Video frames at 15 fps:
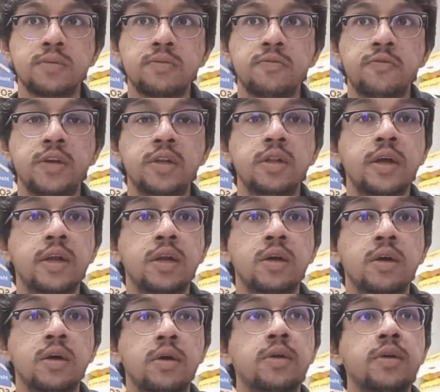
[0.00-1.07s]
feel, and
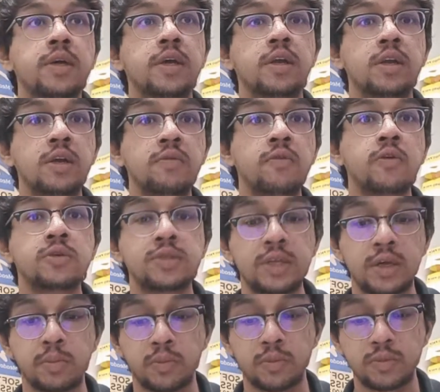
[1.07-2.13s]
it evokes
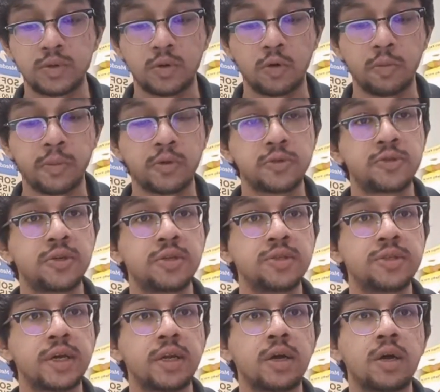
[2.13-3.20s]
the emotions
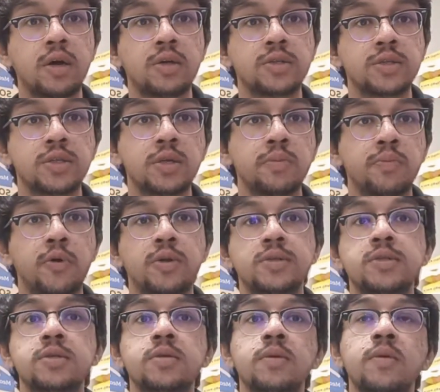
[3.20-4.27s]
at certain
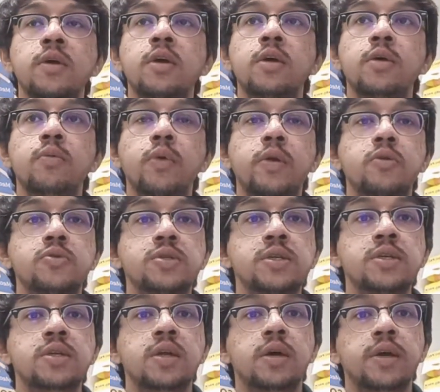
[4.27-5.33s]
points when you
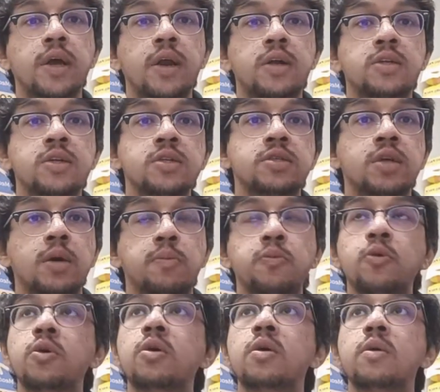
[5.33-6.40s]
see the characters are
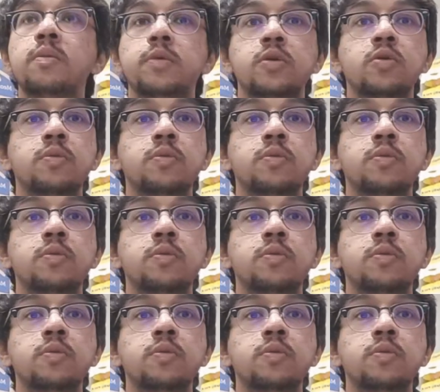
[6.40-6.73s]
poor,